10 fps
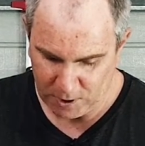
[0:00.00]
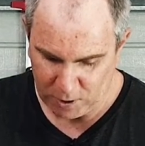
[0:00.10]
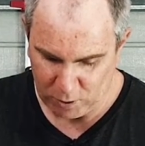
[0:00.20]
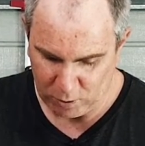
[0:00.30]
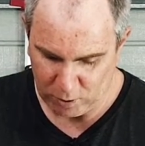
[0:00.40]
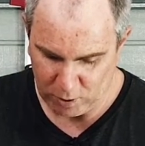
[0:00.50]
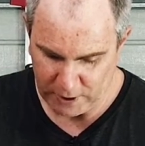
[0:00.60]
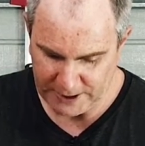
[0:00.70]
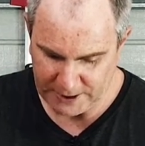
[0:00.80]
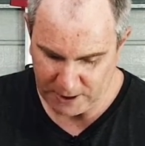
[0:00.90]
your
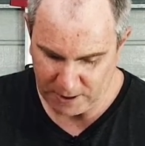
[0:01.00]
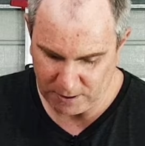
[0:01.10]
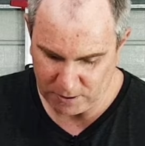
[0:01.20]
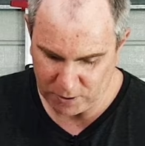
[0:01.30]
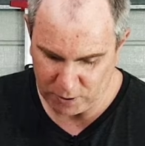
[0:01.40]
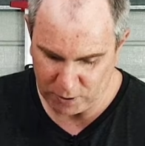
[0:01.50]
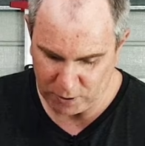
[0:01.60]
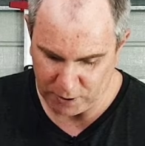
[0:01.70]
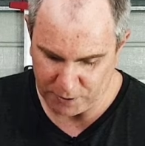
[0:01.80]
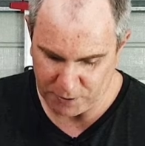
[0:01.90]
lighting too
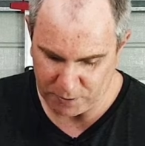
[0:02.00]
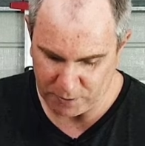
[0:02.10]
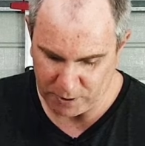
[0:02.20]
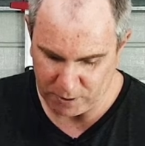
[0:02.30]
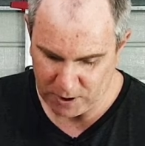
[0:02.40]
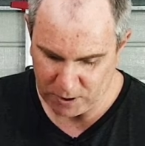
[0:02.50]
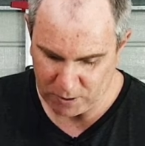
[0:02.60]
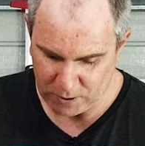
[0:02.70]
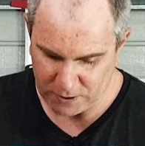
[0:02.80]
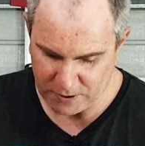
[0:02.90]
close to it
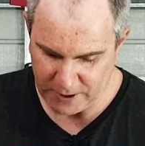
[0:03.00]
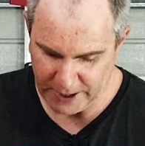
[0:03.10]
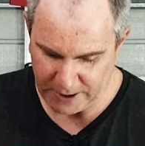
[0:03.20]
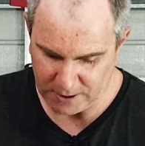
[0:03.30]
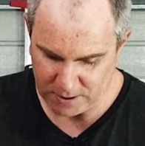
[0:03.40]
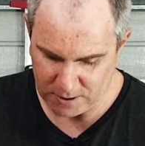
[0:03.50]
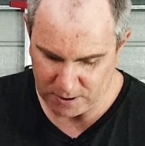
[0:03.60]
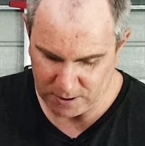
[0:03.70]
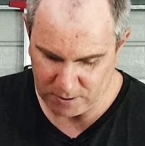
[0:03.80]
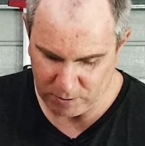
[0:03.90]
because that
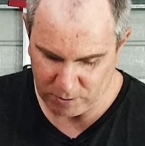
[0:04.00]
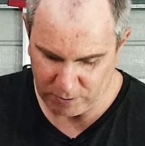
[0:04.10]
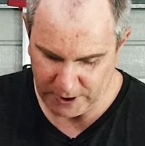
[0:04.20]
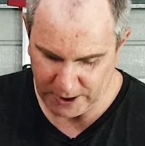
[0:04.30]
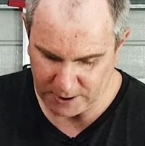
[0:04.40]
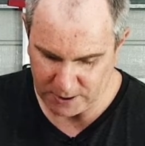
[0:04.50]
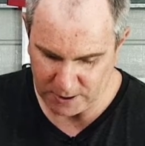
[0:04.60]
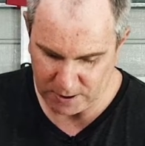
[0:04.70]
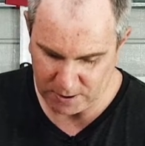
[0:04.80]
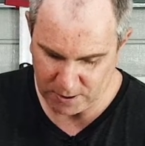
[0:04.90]
will get
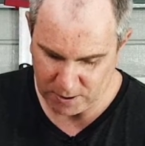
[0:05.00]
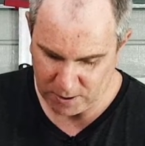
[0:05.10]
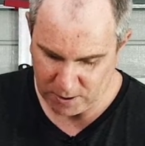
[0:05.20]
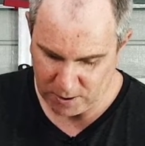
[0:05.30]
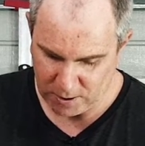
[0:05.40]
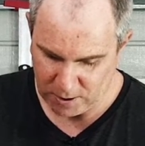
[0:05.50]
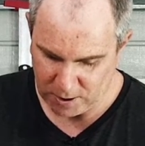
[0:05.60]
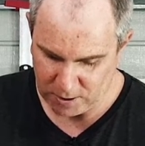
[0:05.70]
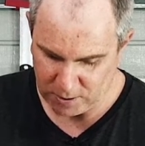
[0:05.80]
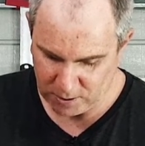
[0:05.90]

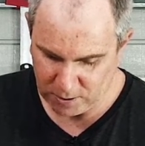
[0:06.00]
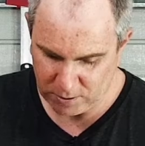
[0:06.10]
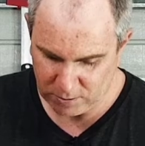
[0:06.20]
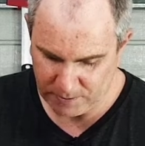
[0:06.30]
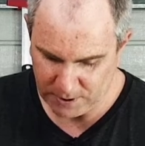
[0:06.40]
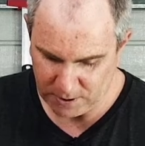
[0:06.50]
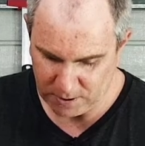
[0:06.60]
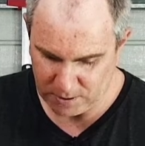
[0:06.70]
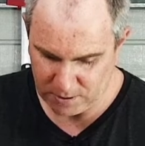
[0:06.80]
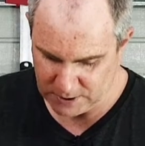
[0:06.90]
a little bit
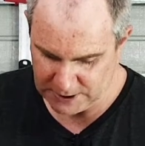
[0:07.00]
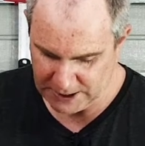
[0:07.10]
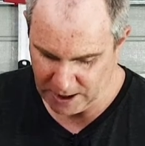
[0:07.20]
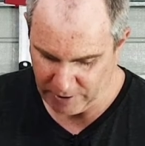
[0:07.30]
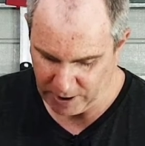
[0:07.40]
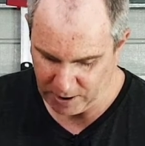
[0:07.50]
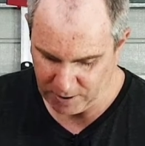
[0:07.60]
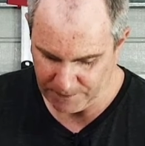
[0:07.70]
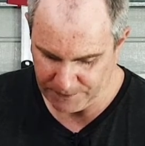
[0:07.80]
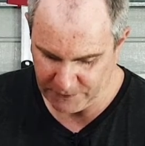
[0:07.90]

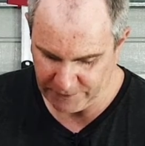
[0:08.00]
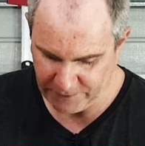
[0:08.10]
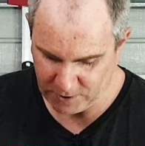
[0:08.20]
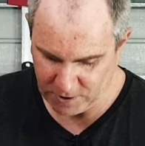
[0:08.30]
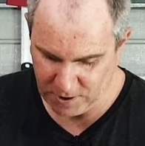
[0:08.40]
scary. If you